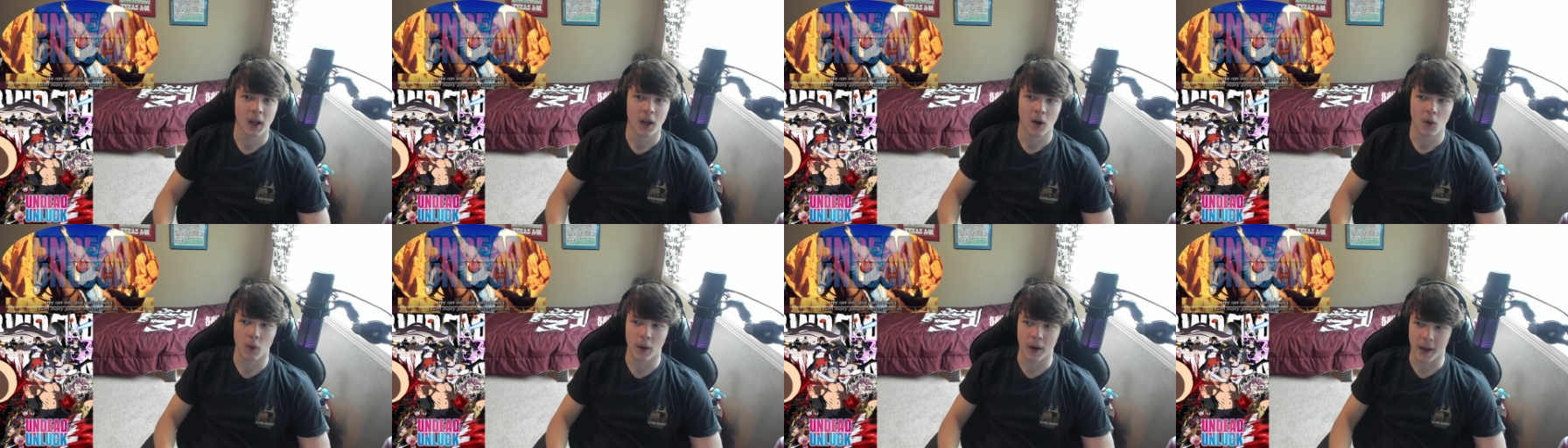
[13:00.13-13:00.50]

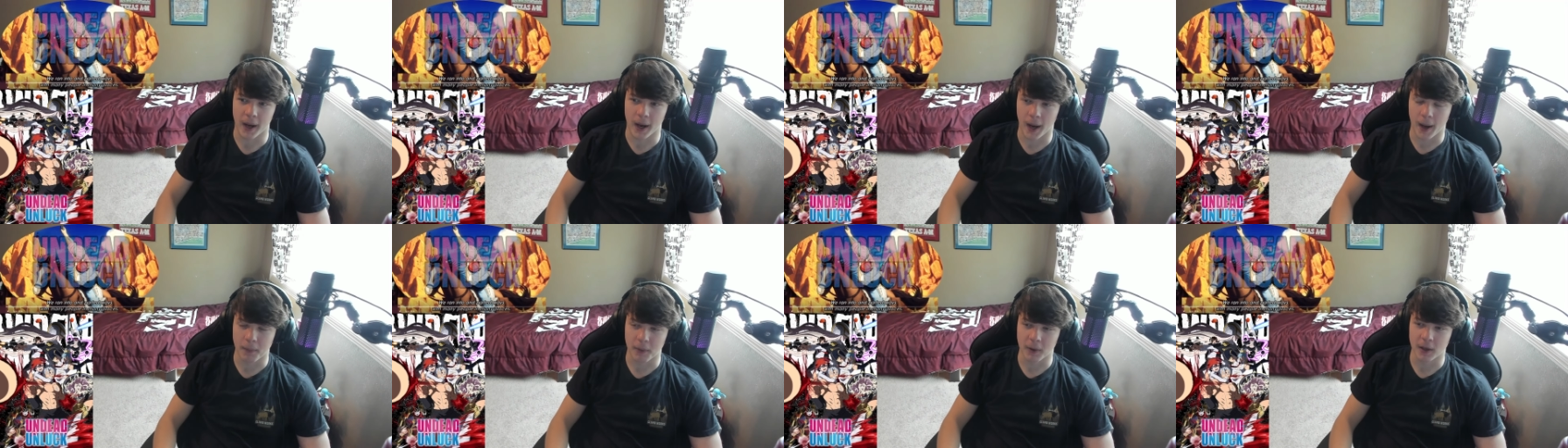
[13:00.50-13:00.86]
what
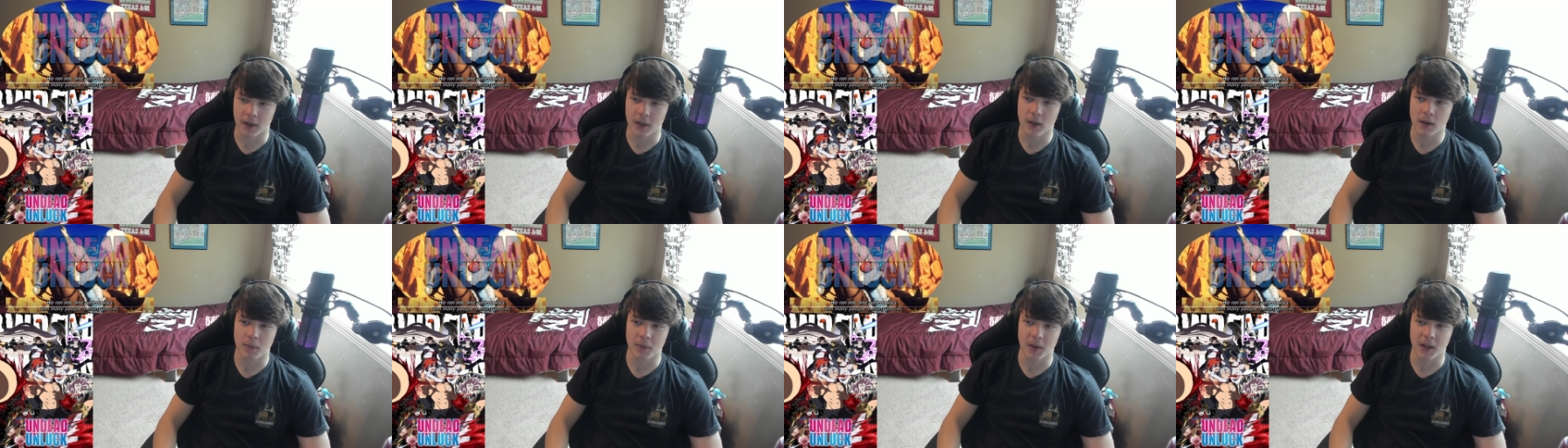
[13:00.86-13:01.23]

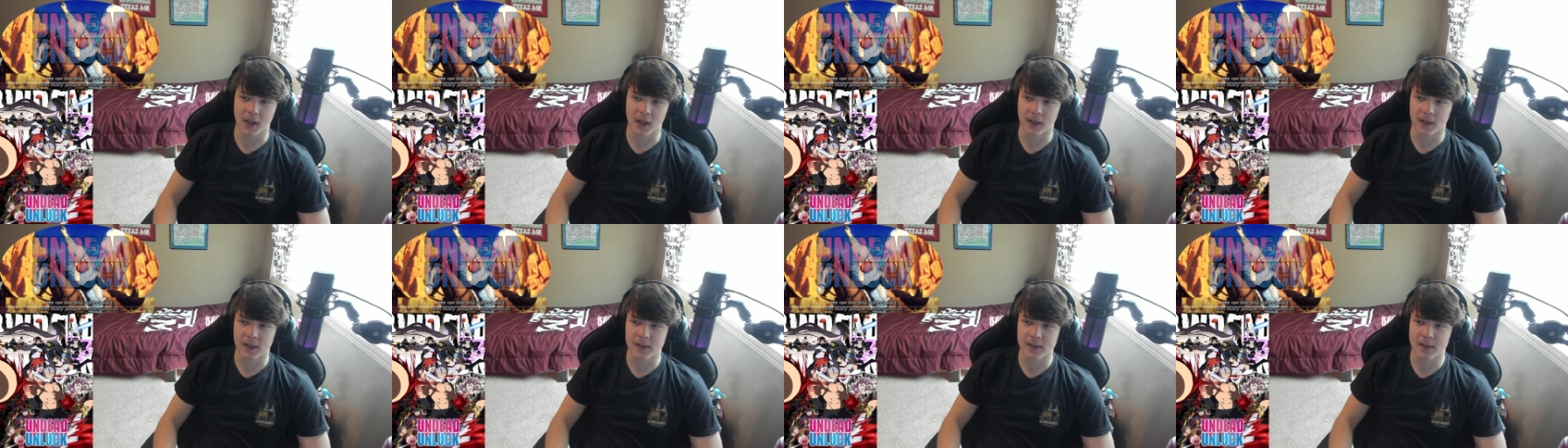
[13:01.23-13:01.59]
happened
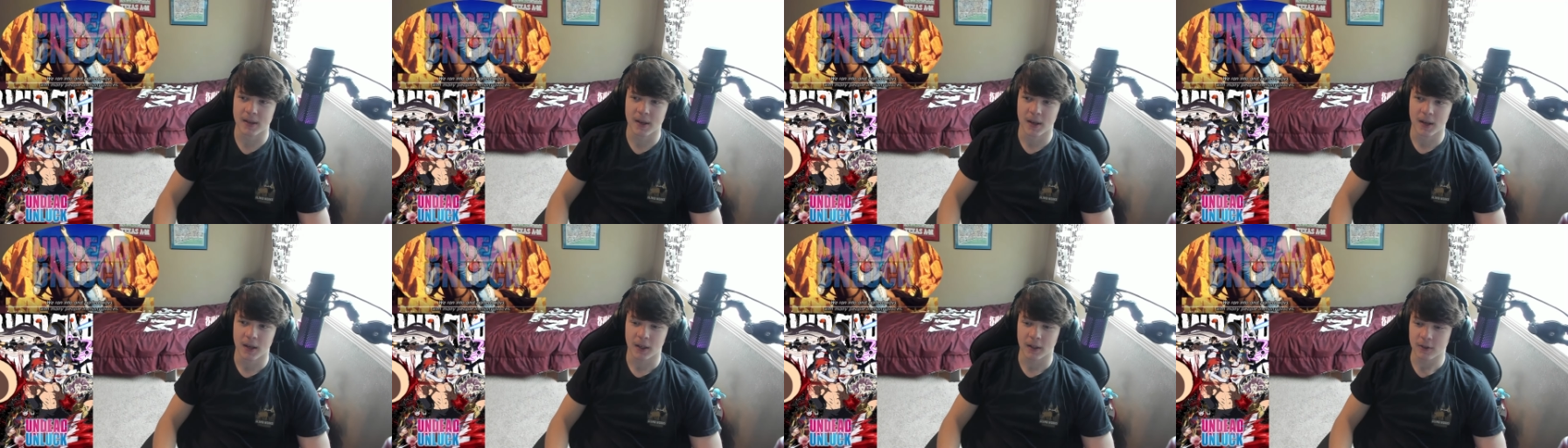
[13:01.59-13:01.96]
because
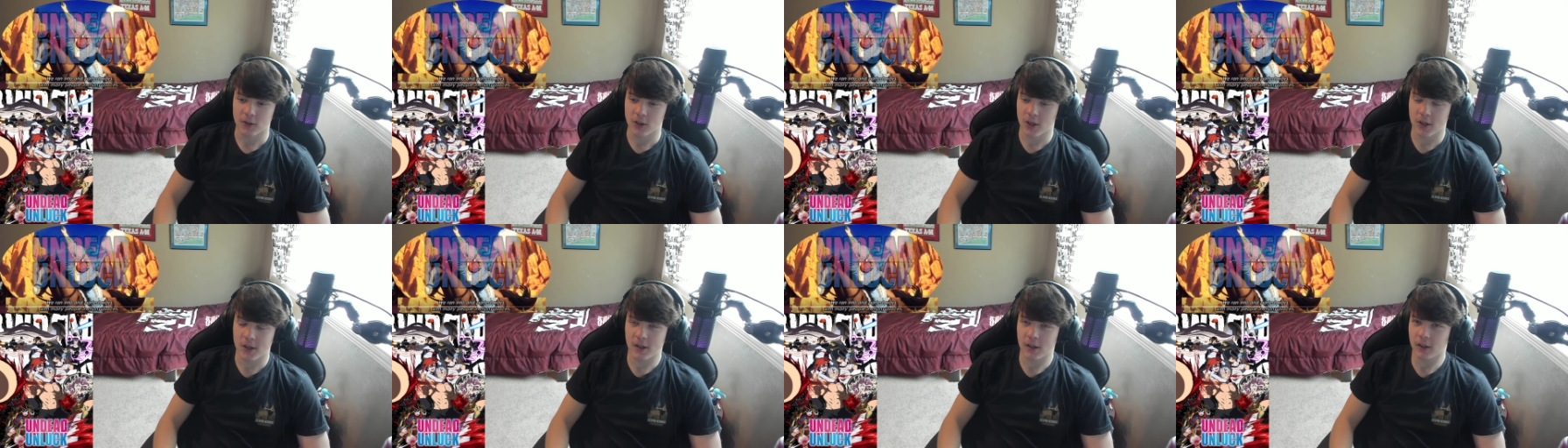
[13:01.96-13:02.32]

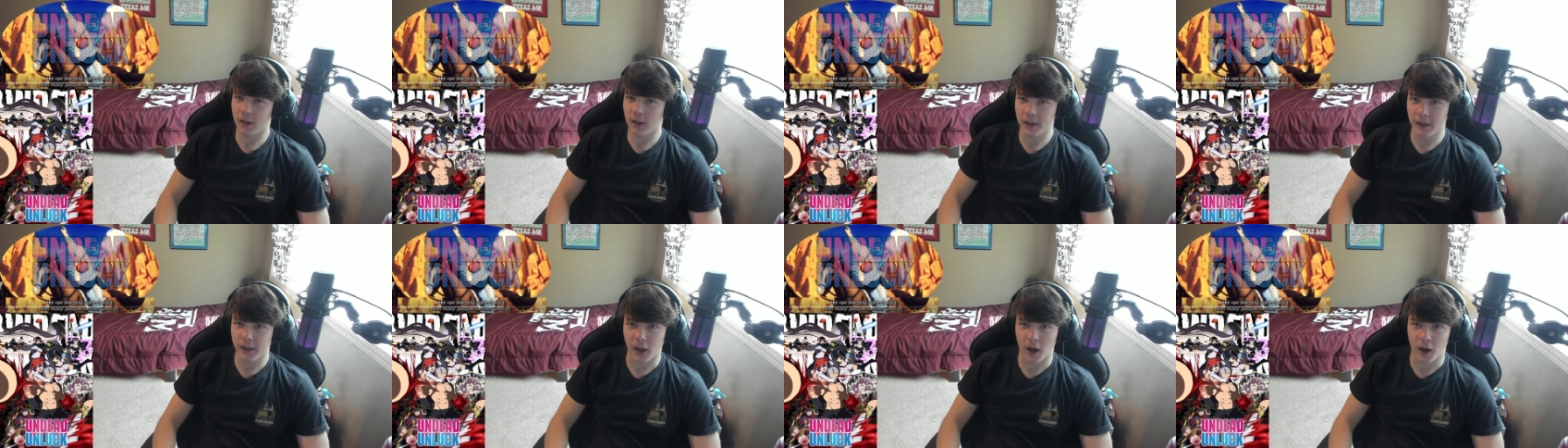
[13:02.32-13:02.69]
she's
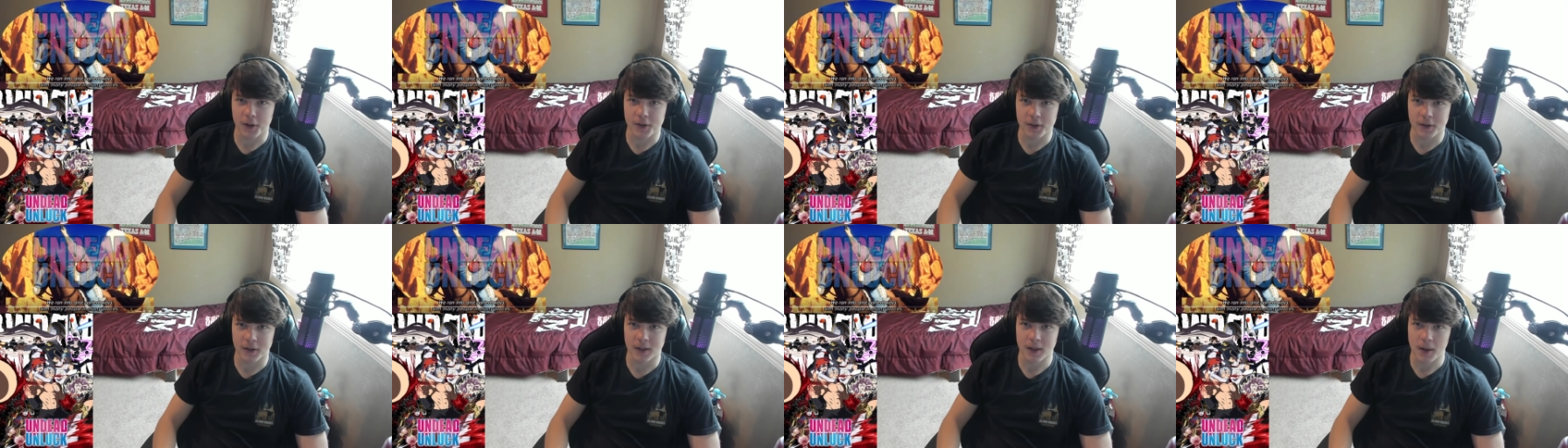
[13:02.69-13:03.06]
clearly
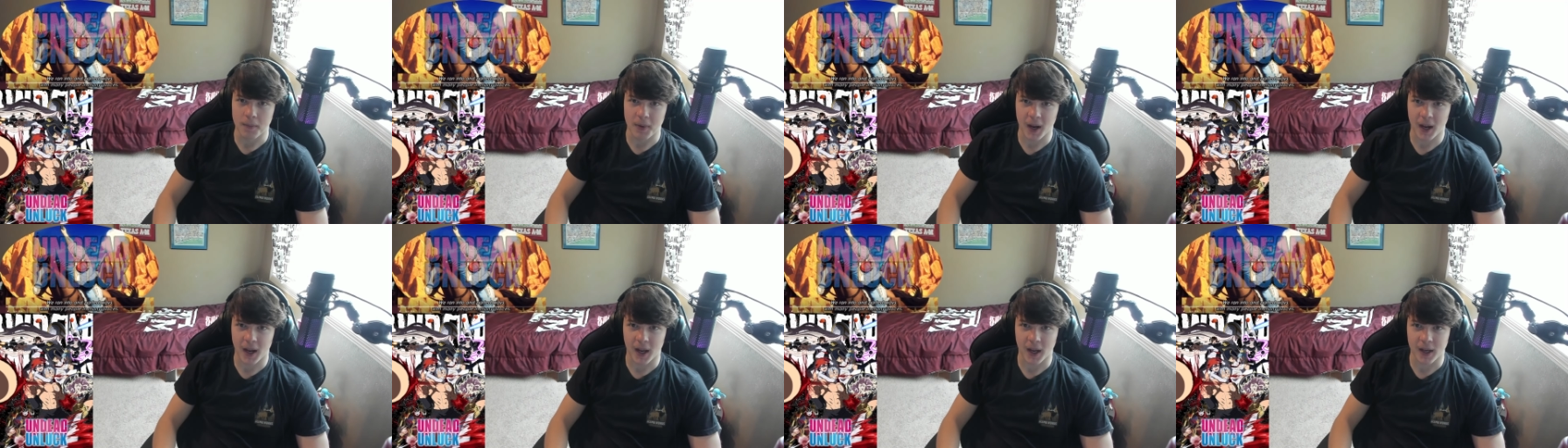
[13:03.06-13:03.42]
altering the
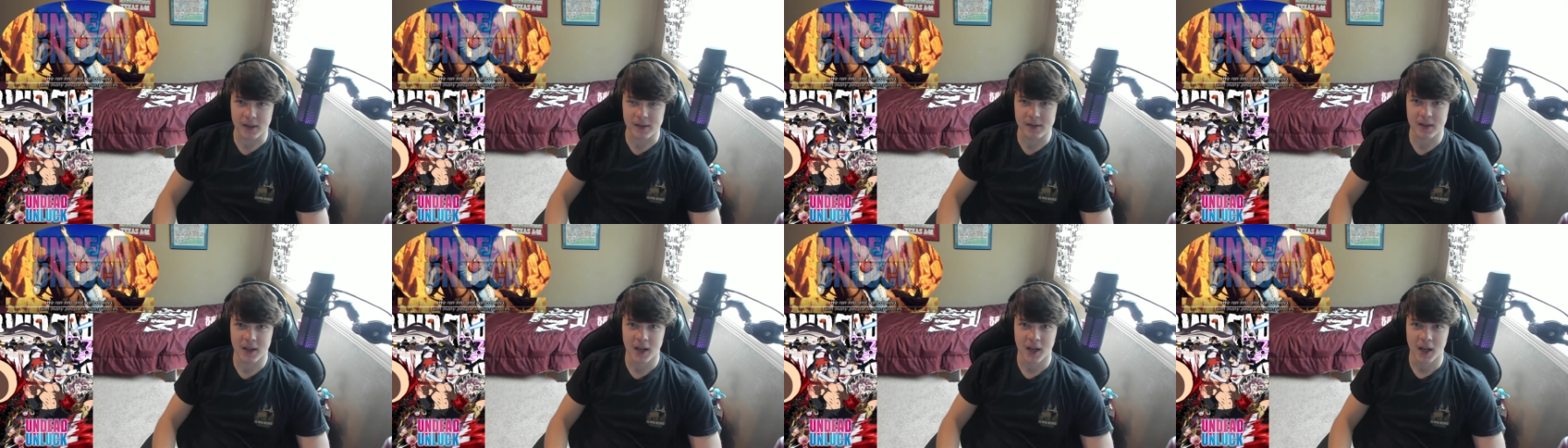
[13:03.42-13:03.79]

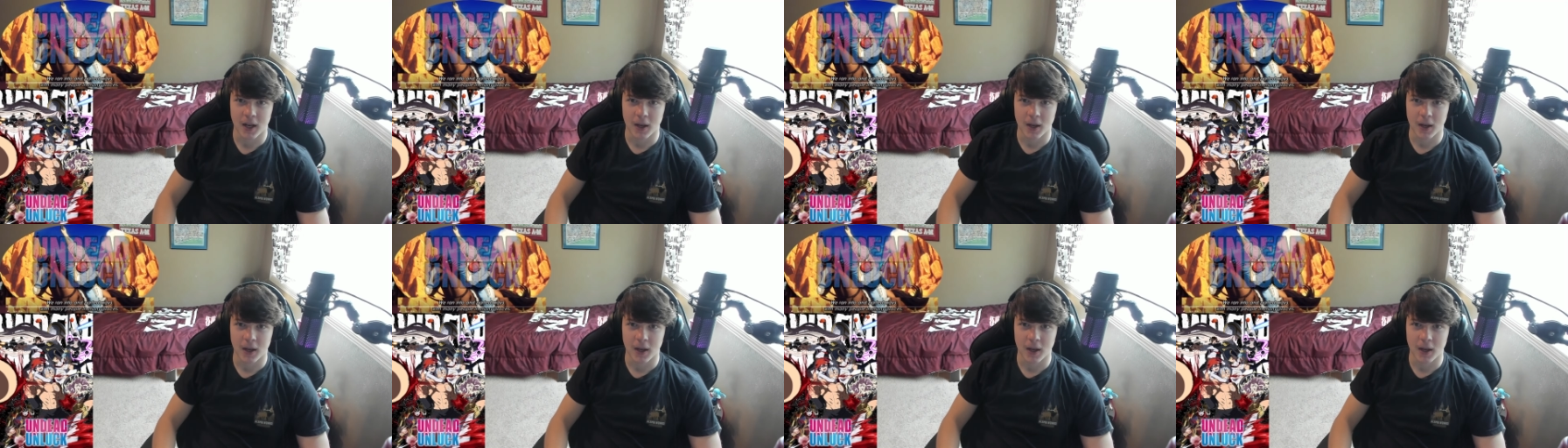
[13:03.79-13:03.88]
past